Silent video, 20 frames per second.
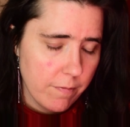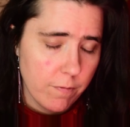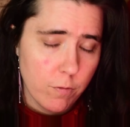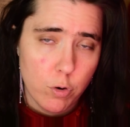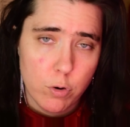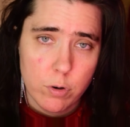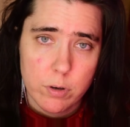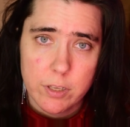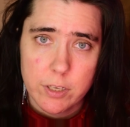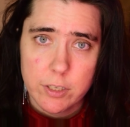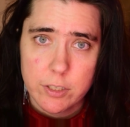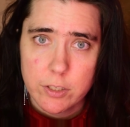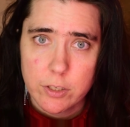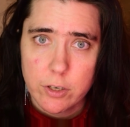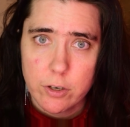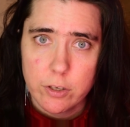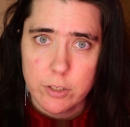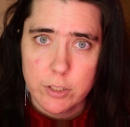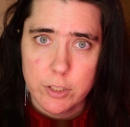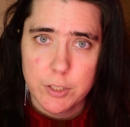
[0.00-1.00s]
For the
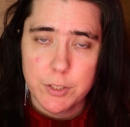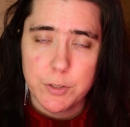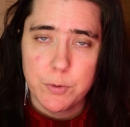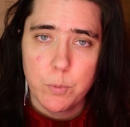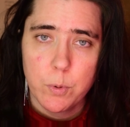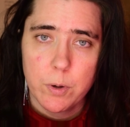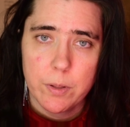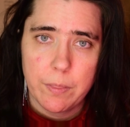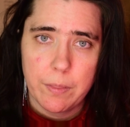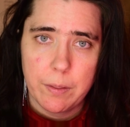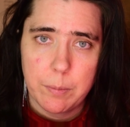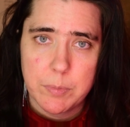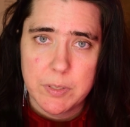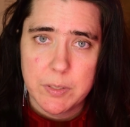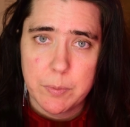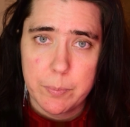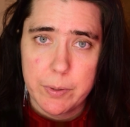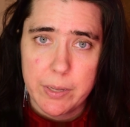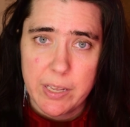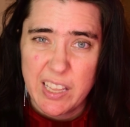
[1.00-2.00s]
skirts, you want them
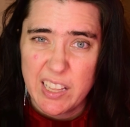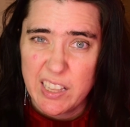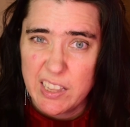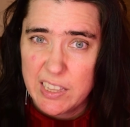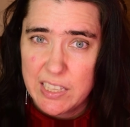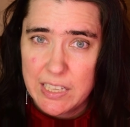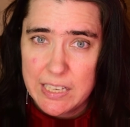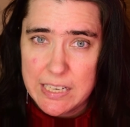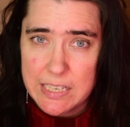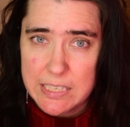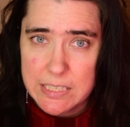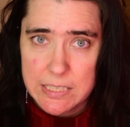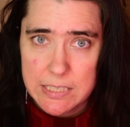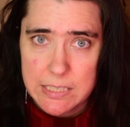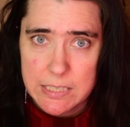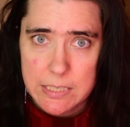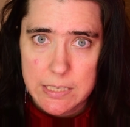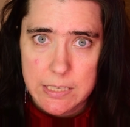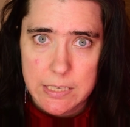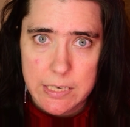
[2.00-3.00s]
to be at
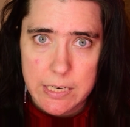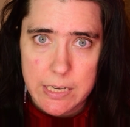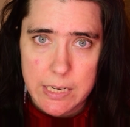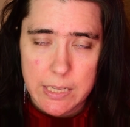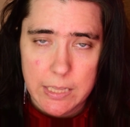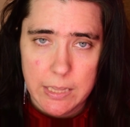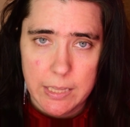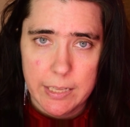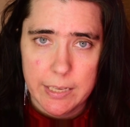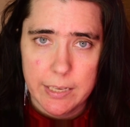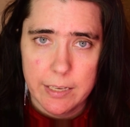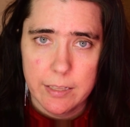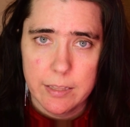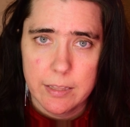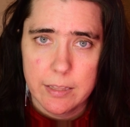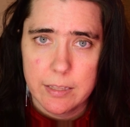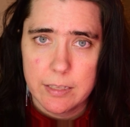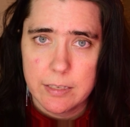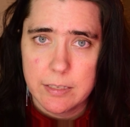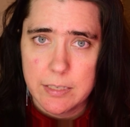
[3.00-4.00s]
least knee length
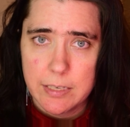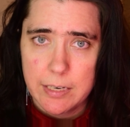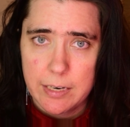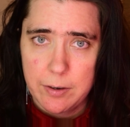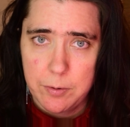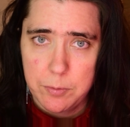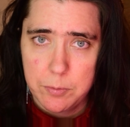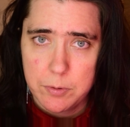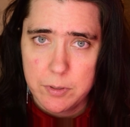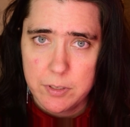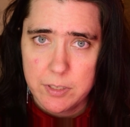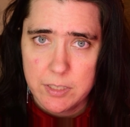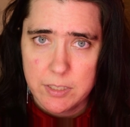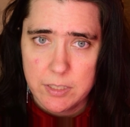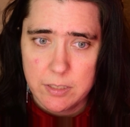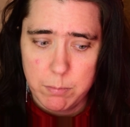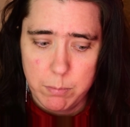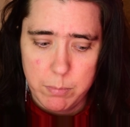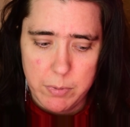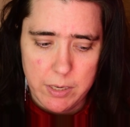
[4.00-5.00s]
down
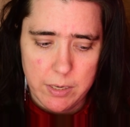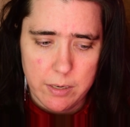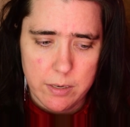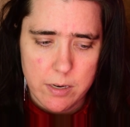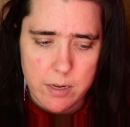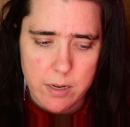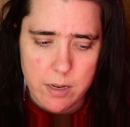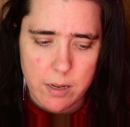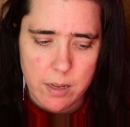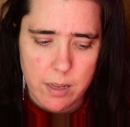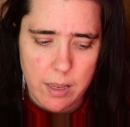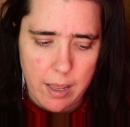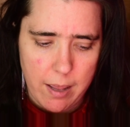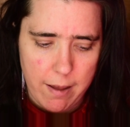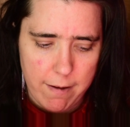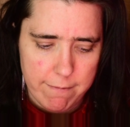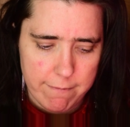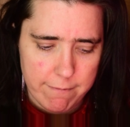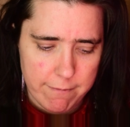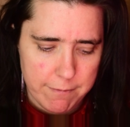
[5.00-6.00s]
to
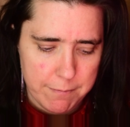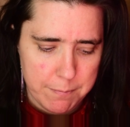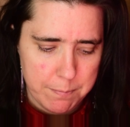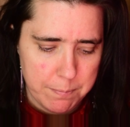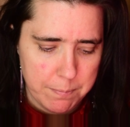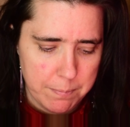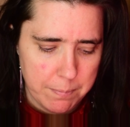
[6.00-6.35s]
mid-calf.